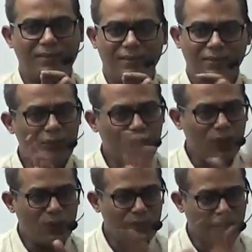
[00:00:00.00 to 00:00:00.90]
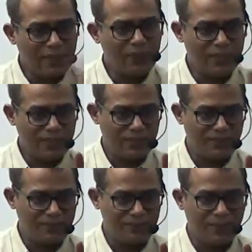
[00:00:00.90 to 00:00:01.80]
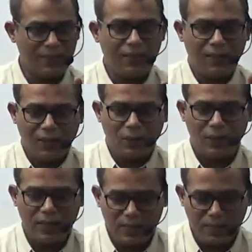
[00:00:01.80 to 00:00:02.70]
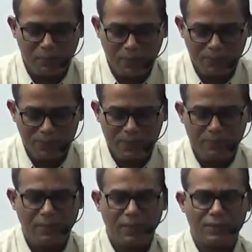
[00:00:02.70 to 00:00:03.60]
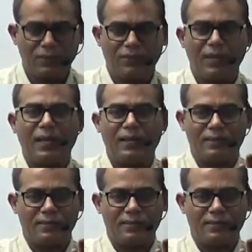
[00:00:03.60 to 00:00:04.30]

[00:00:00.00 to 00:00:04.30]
We all know denudation. Now, an uplifted mass of land